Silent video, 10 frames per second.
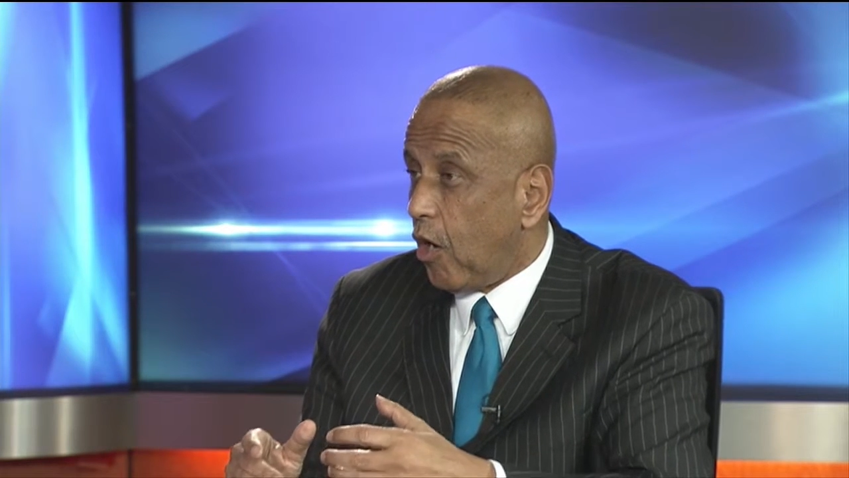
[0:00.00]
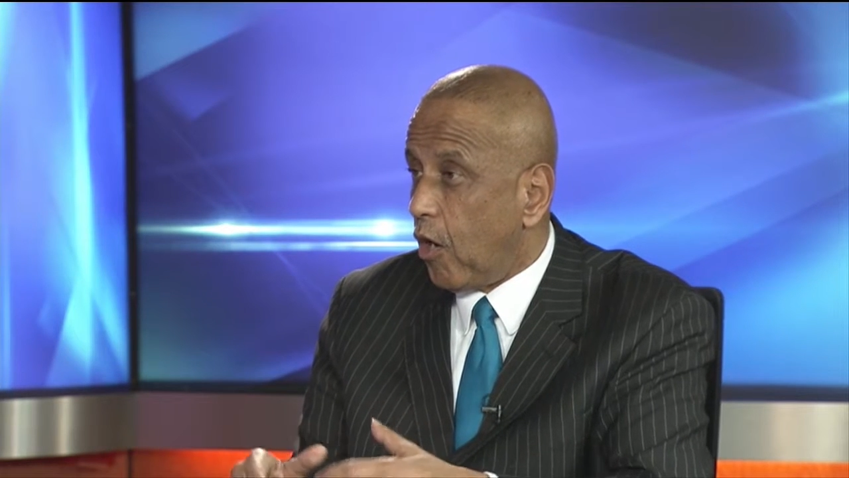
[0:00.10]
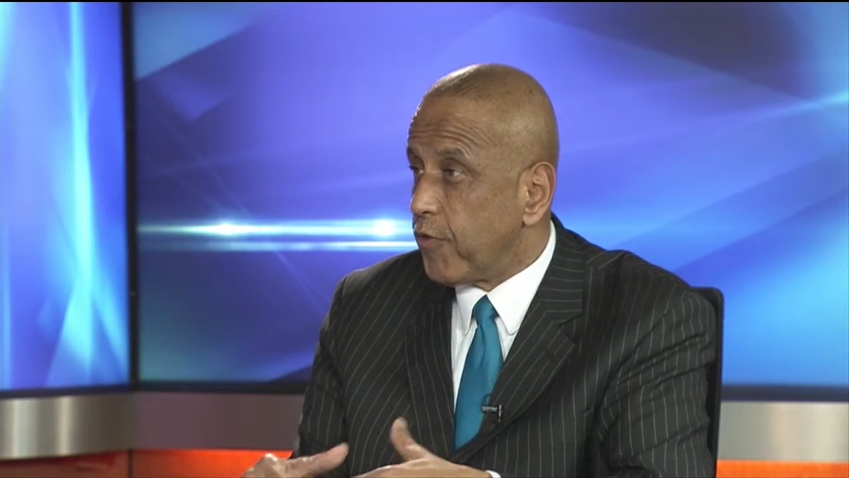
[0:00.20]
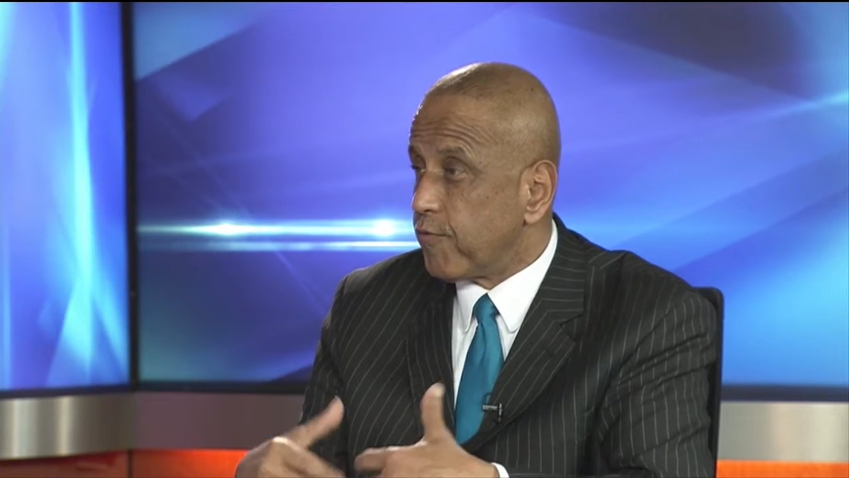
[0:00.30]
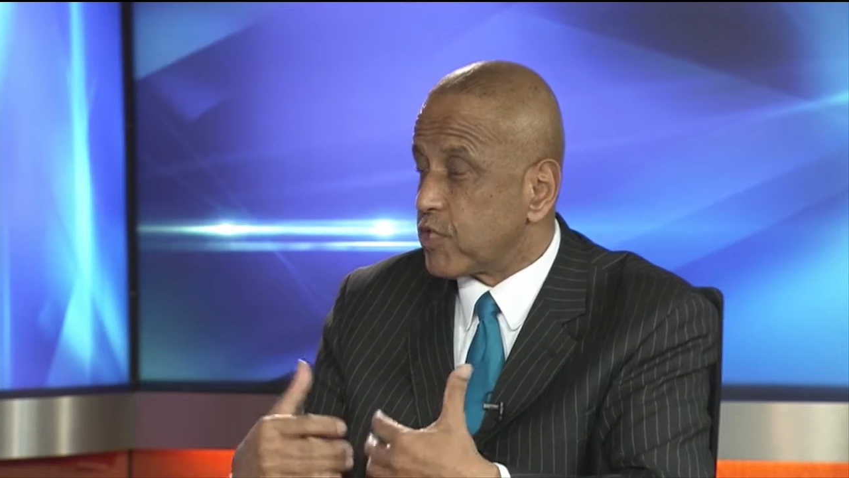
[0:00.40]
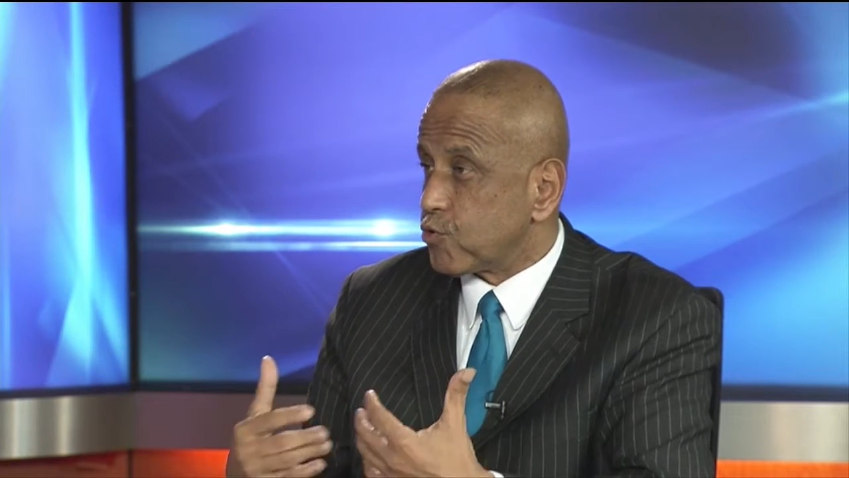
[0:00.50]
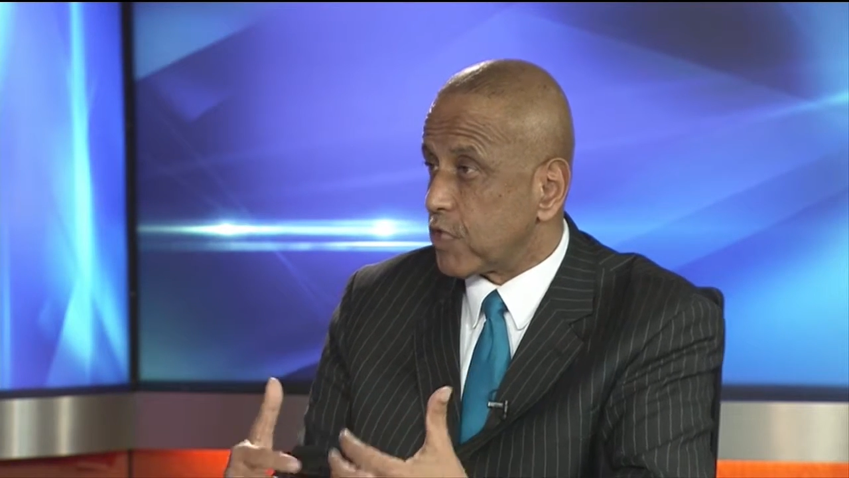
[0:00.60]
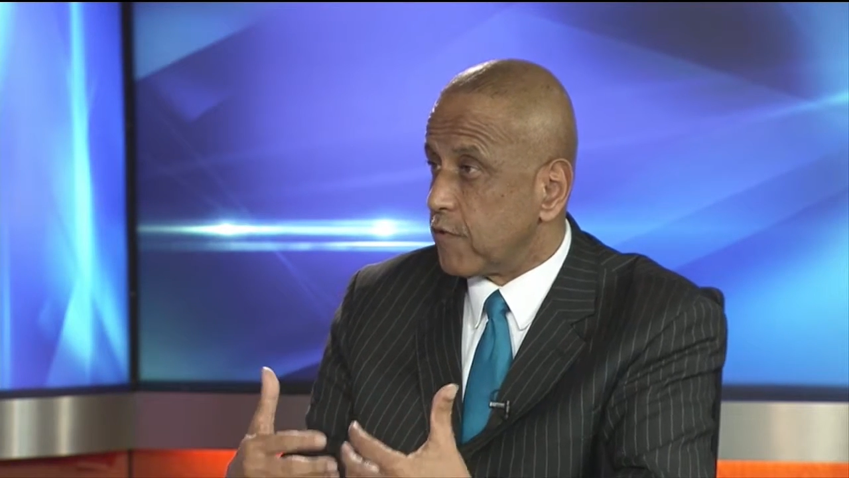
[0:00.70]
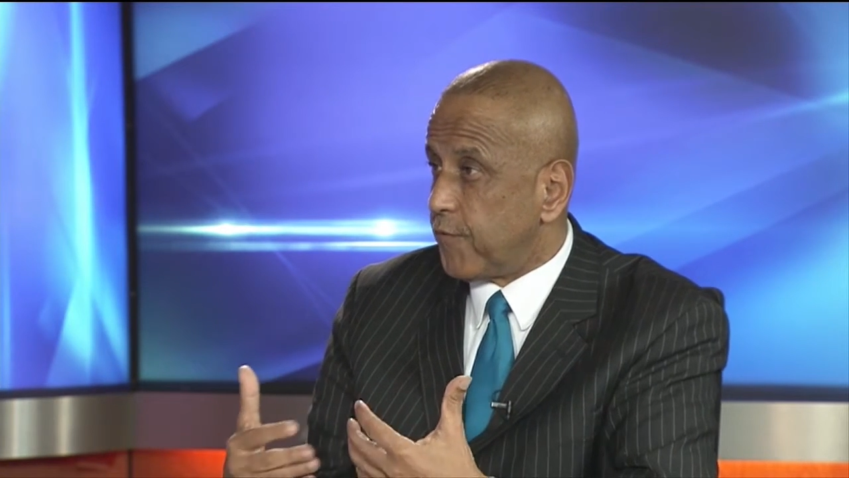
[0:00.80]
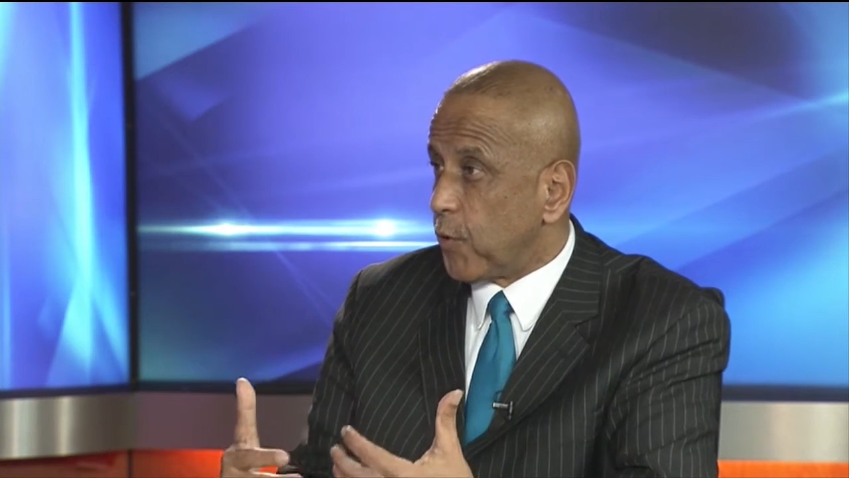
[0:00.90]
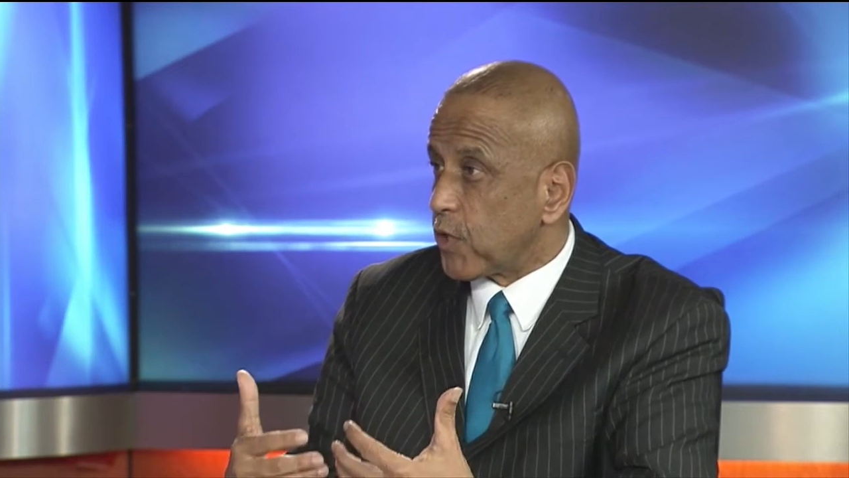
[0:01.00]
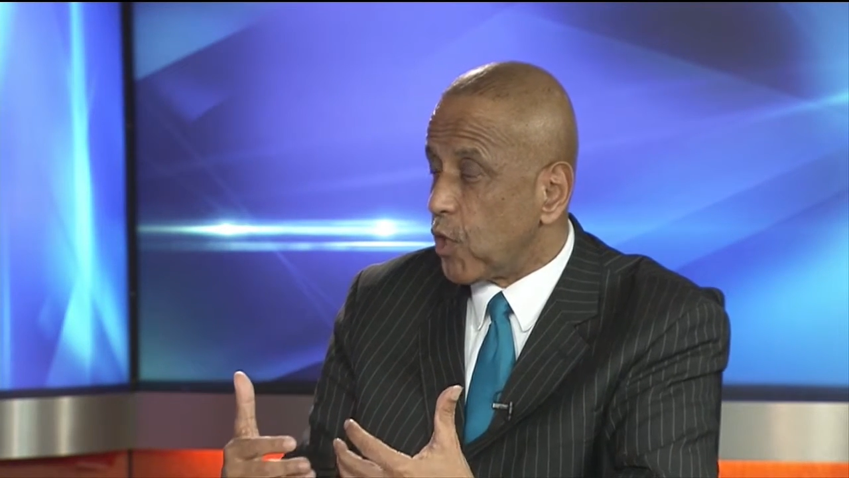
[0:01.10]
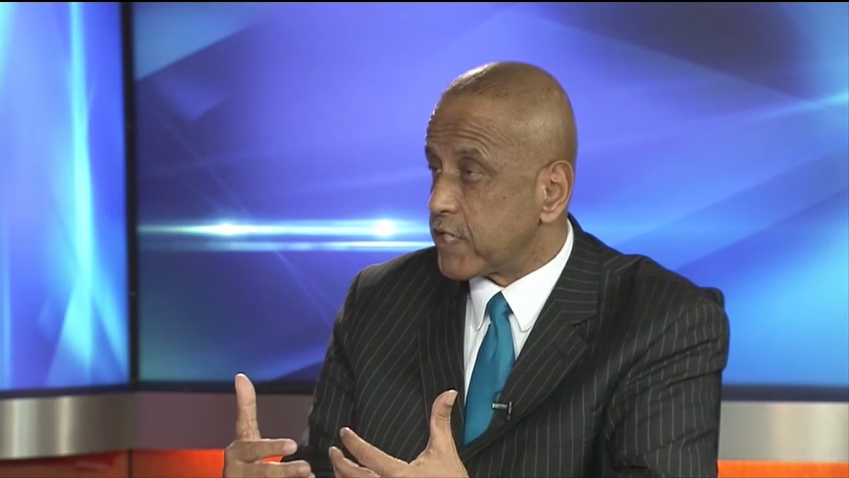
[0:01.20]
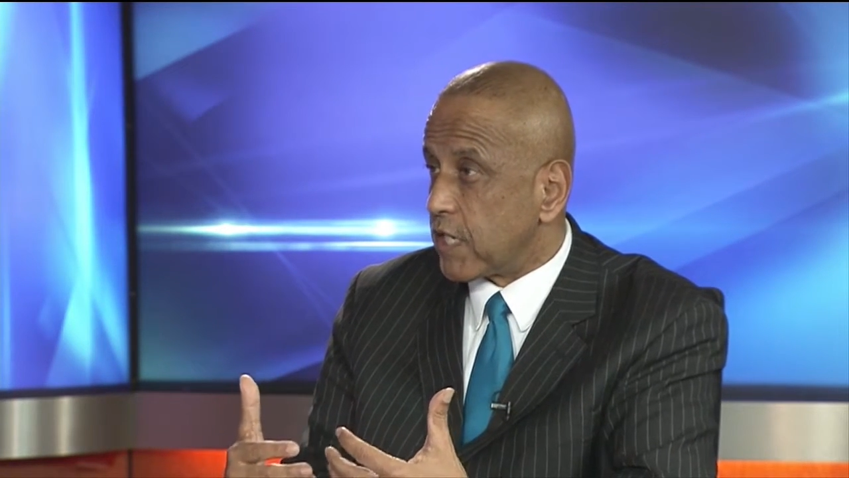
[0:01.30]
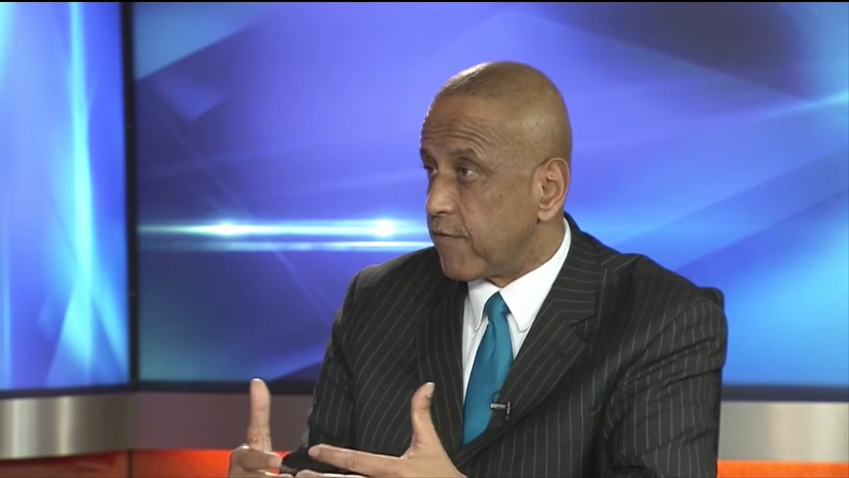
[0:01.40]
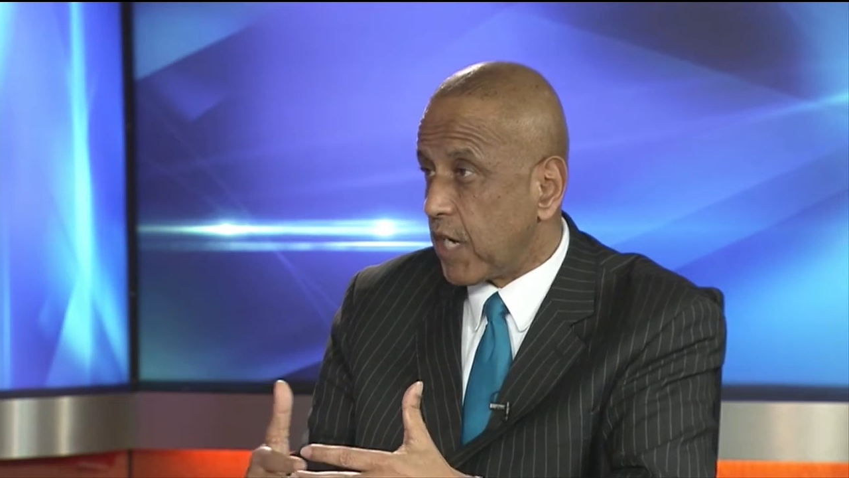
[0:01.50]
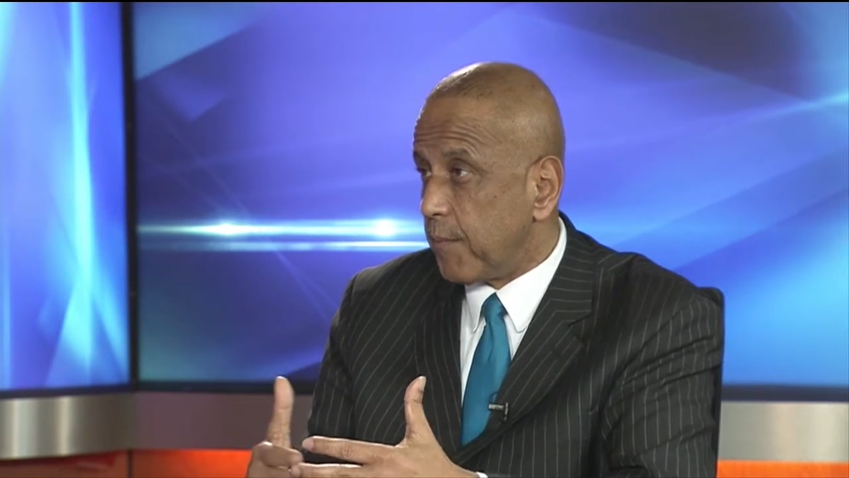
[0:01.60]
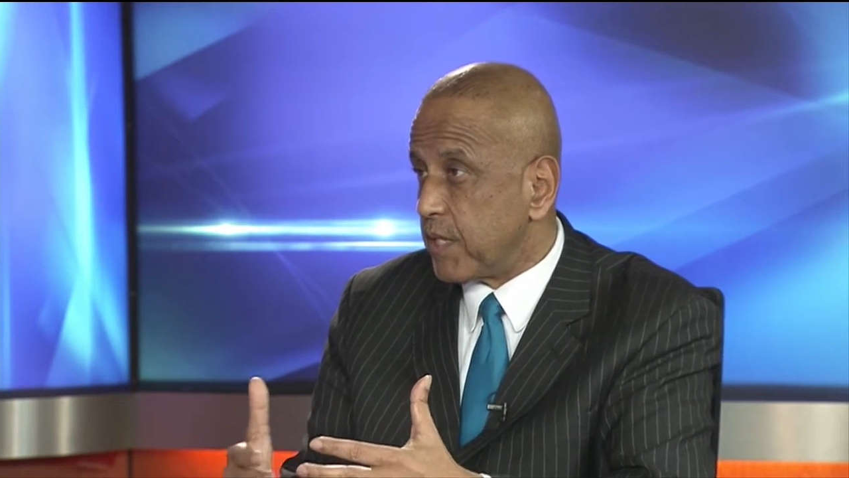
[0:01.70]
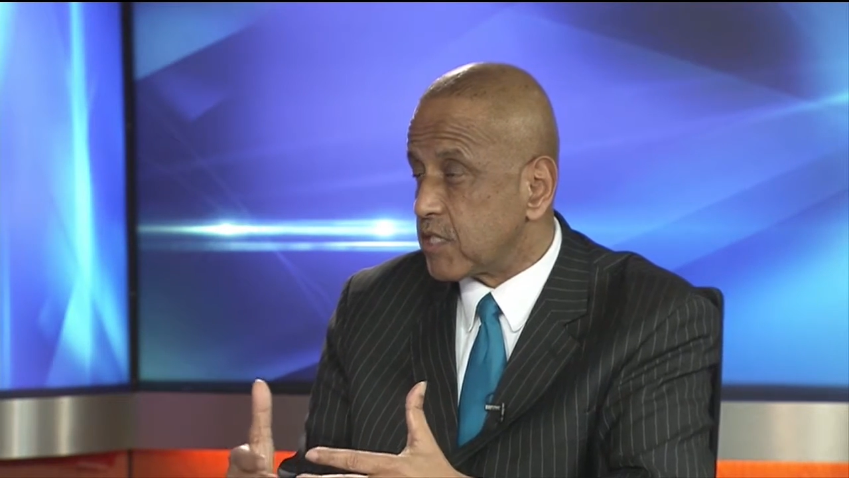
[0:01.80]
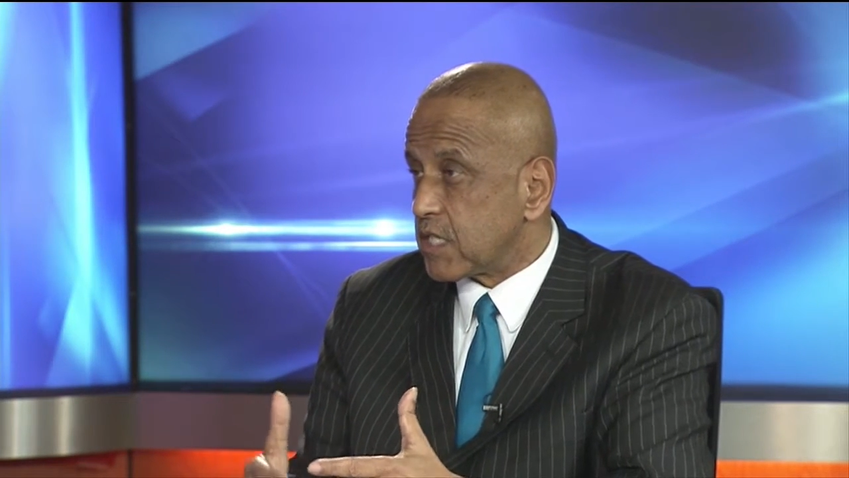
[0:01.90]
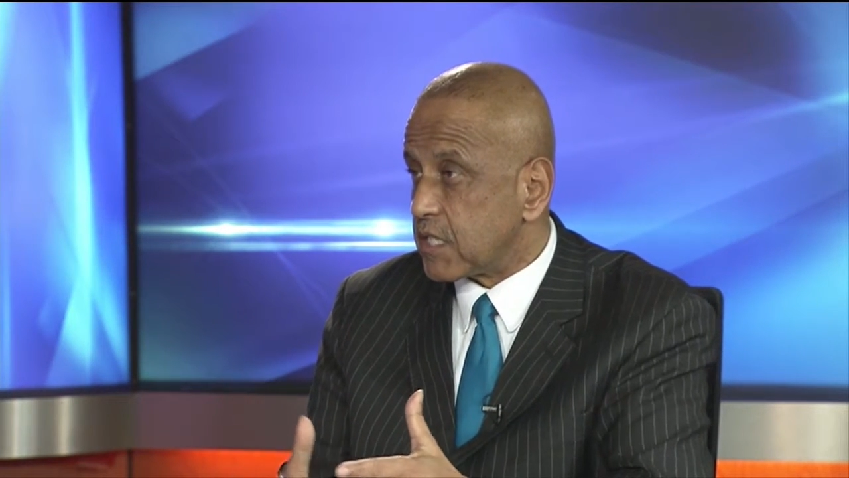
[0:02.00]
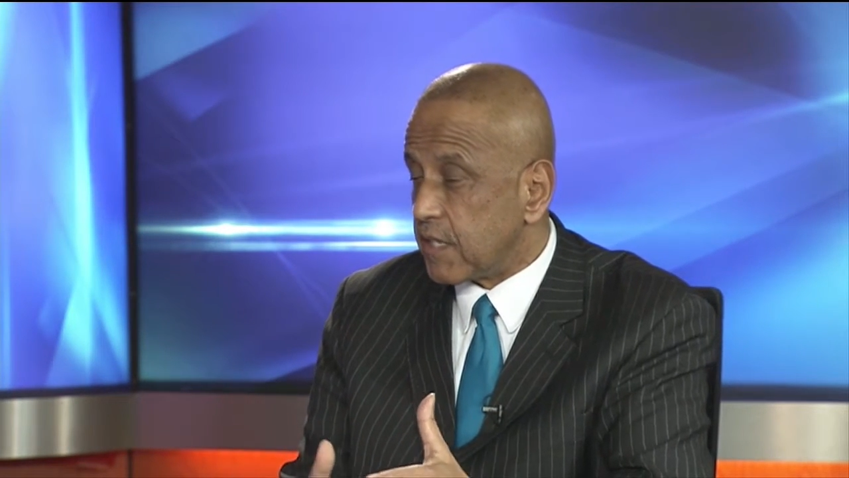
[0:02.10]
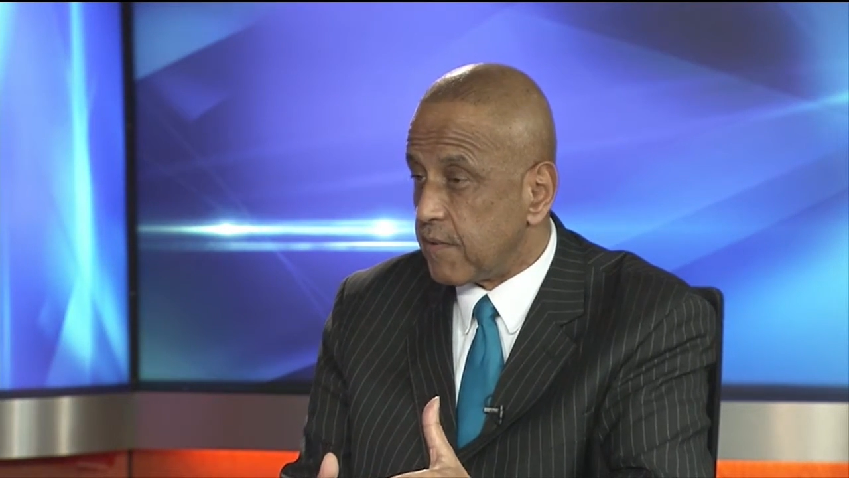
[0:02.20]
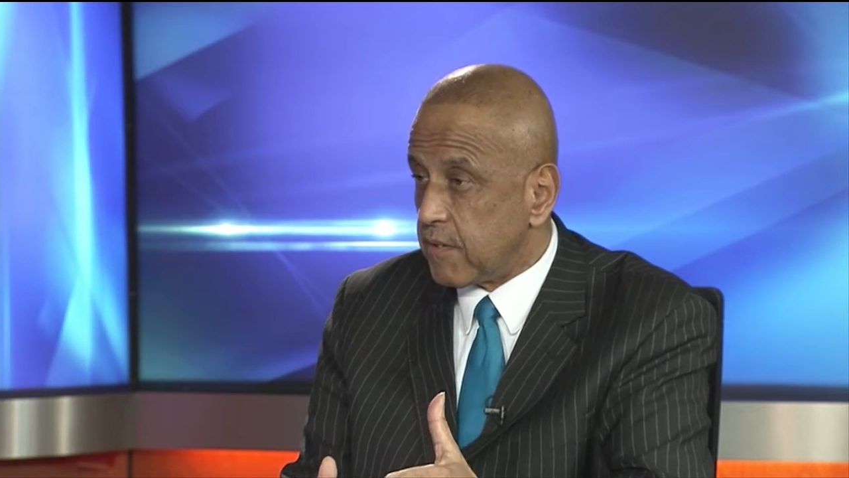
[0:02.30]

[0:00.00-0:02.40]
All the restrictive voting laws that have come in since